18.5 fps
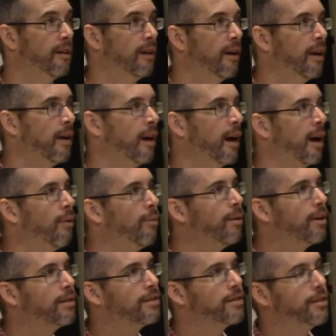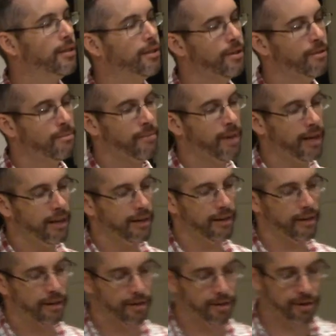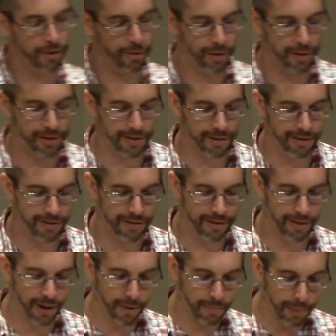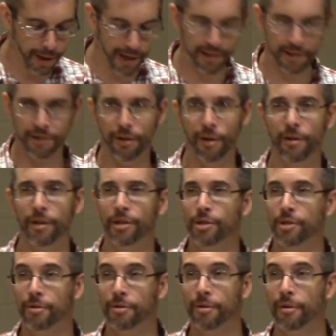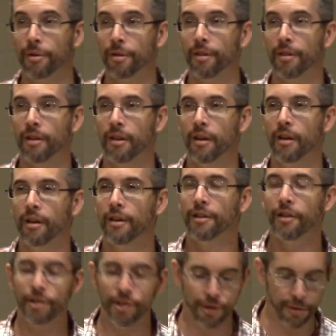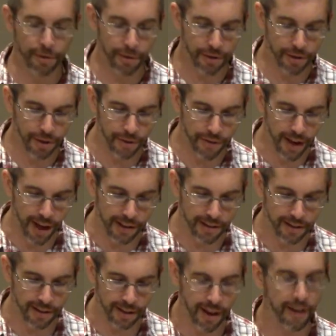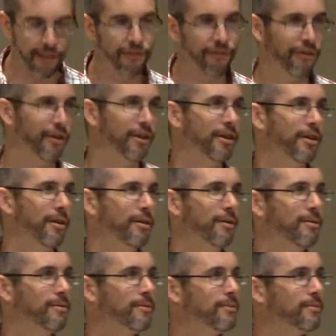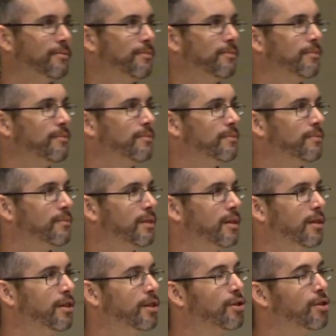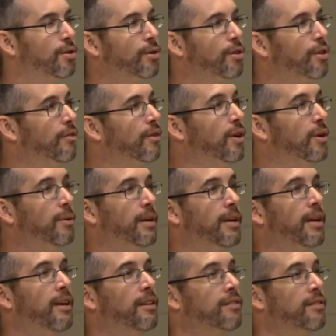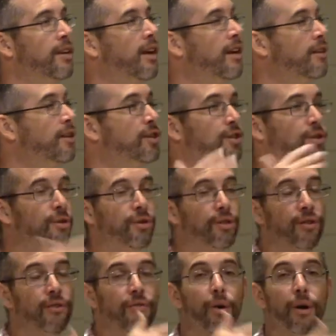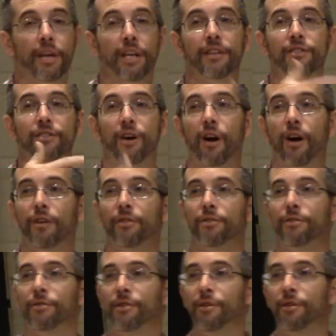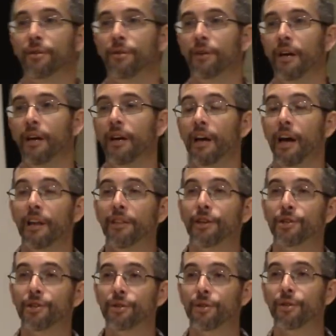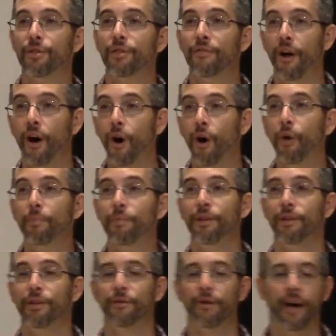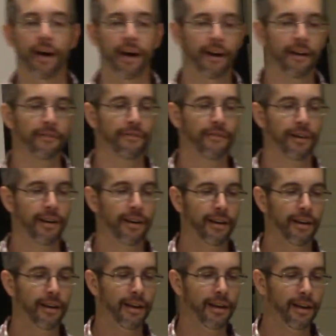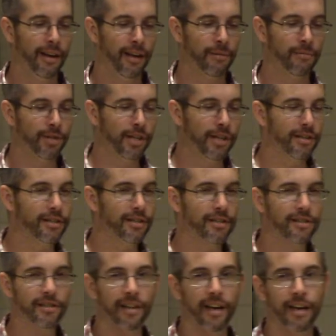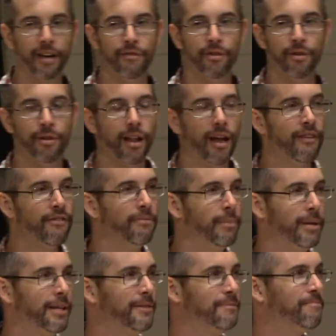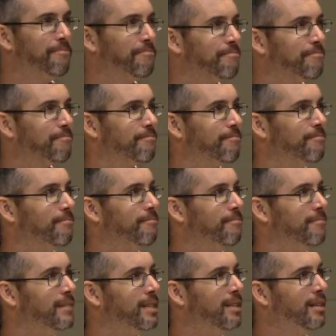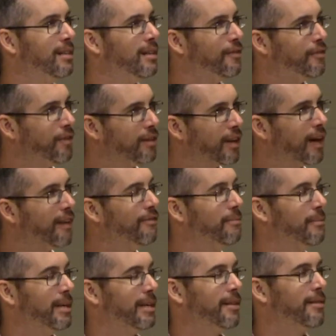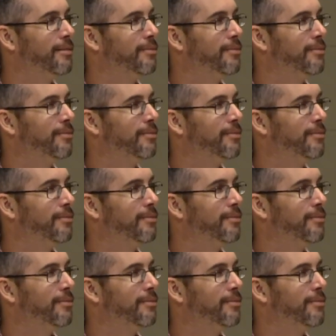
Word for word: And I want to see you make choices that are based on the truth the truth of God's love for you, the truth of who He is, the truth of what He's called you to, and the truth of the hope that you have in Him. Jesus said, If you love me, if you love me,